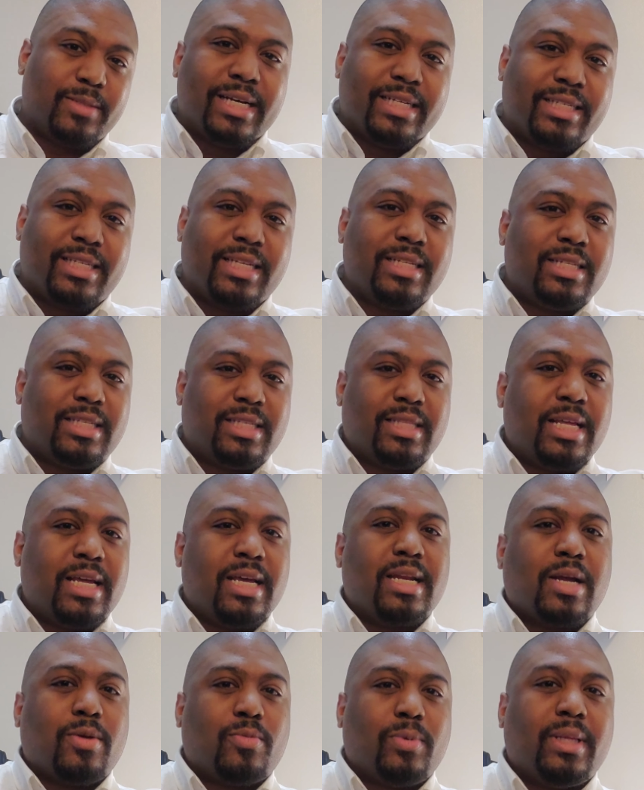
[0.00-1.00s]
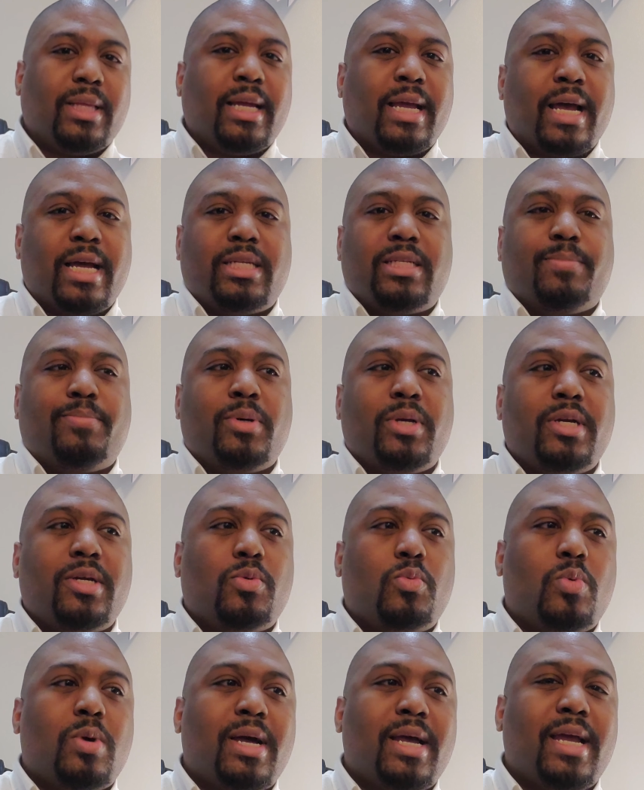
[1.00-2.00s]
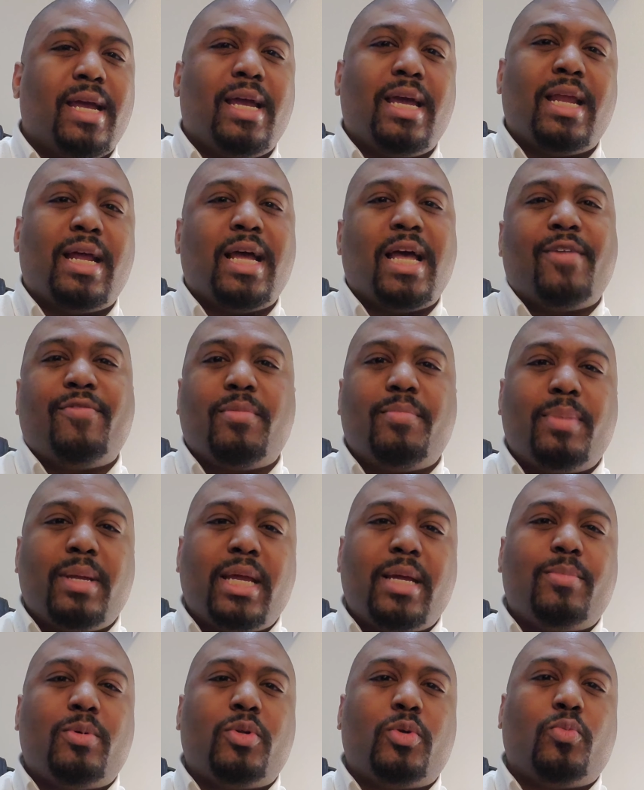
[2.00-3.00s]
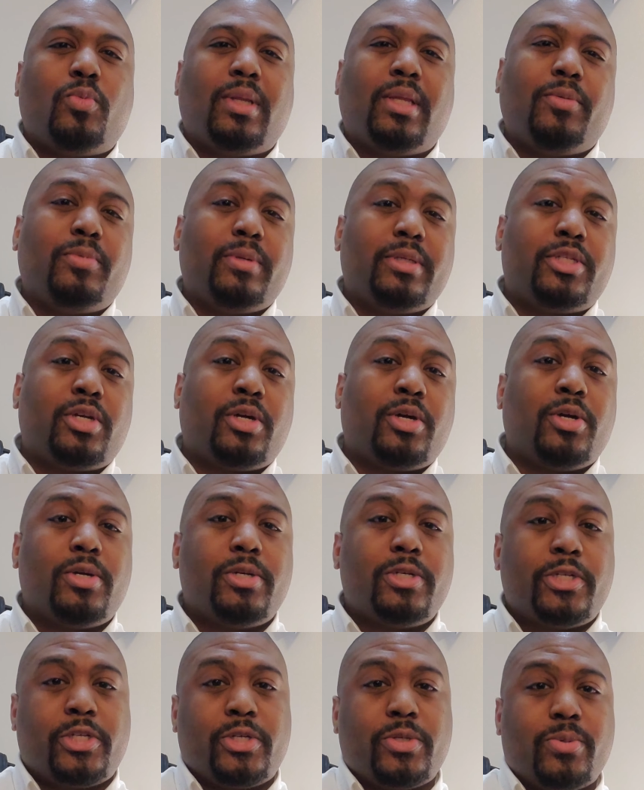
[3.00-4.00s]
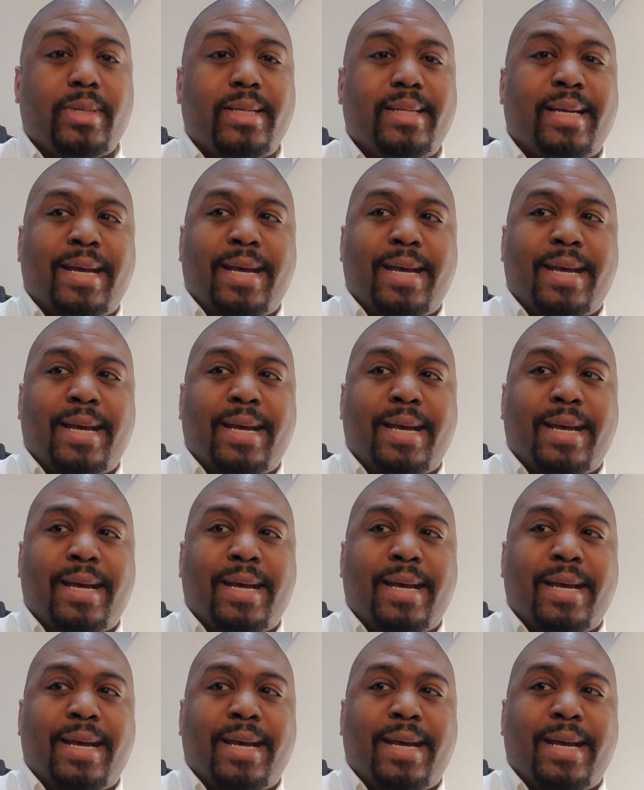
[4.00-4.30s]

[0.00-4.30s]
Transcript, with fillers: Since then, I really had to put it away and I haven't been able to really return to it